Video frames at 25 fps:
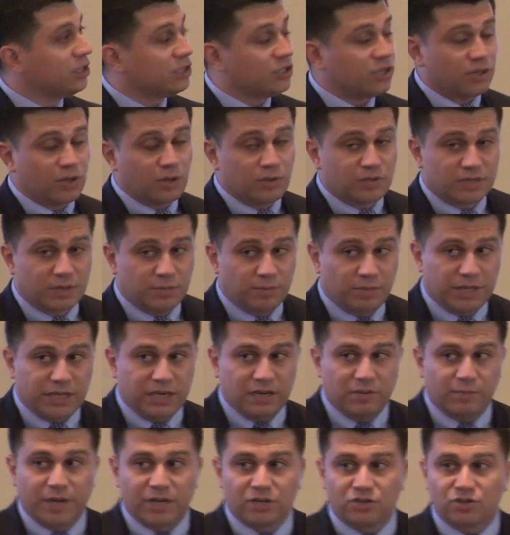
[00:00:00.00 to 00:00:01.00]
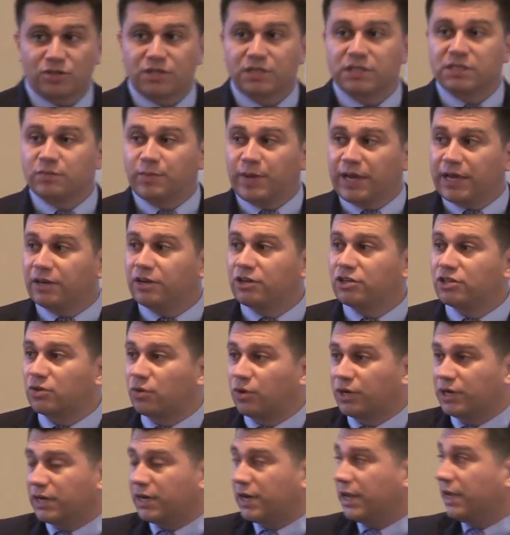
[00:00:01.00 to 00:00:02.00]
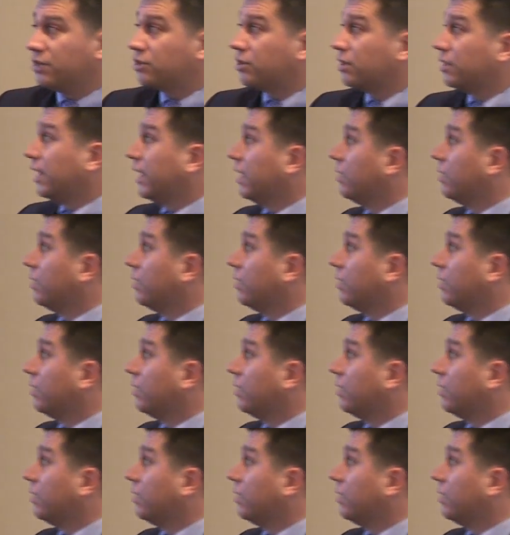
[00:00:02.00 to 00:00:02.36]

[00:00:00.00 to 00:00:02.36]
to those completing measures in Spanish or in an Asian